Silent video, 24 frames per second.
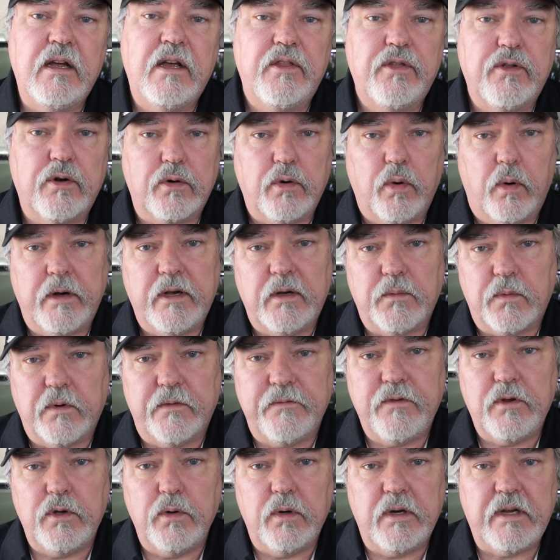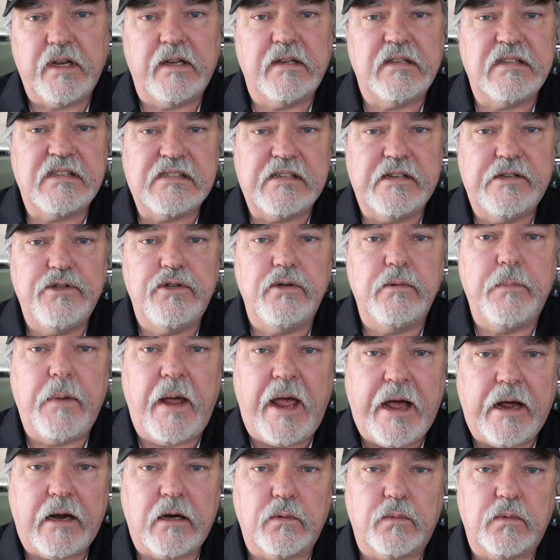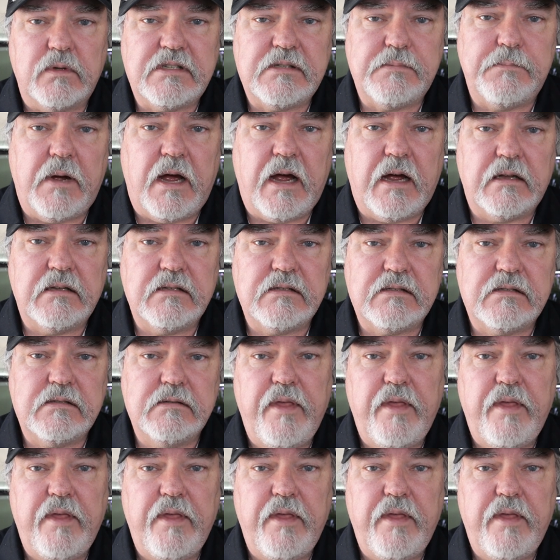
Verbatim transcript: They're going to review it and send you back a response.